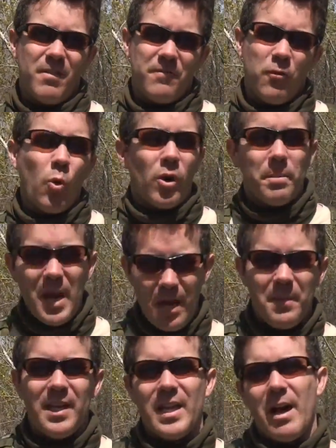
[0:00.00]
4
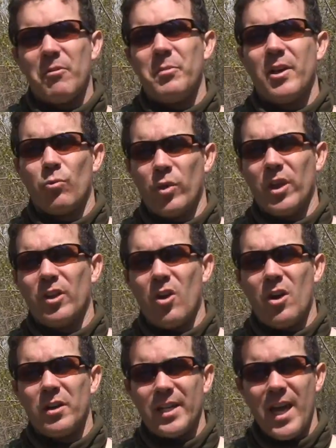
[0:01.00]
maybe. That would be a really
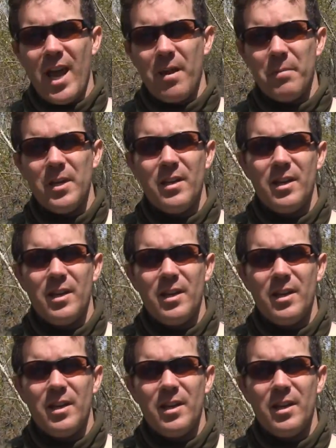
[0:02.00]
long game.